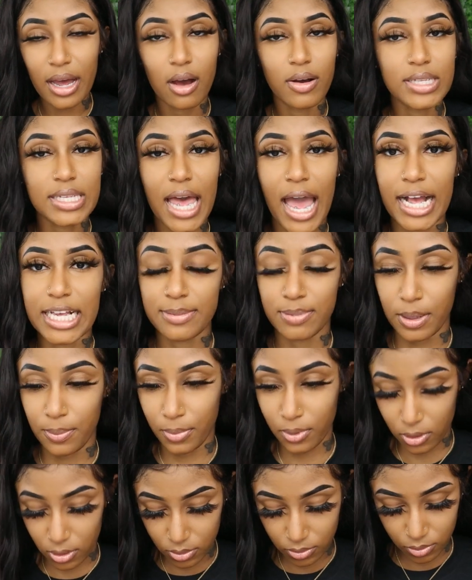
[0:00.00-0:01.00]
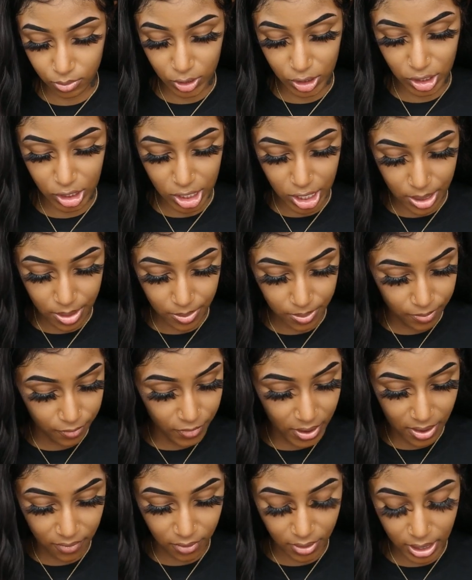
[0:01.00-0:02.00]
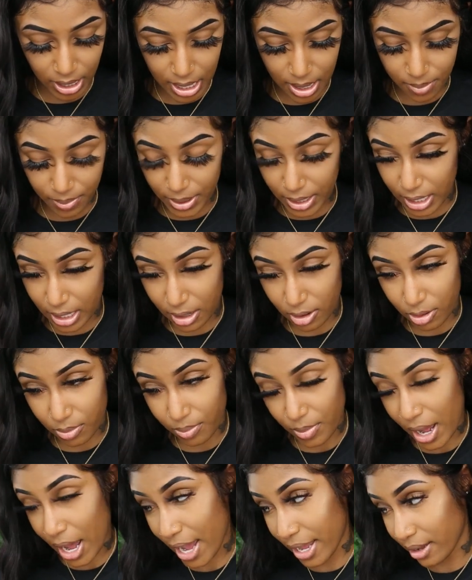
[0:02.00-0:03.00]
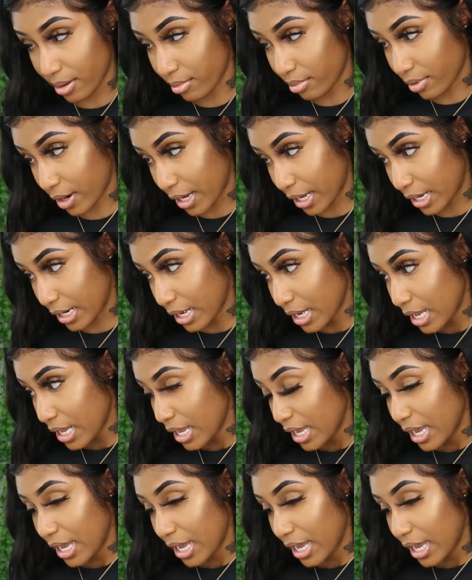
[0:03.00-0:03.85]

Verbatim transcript: They always ask people, what's your favorite company or high-end brand?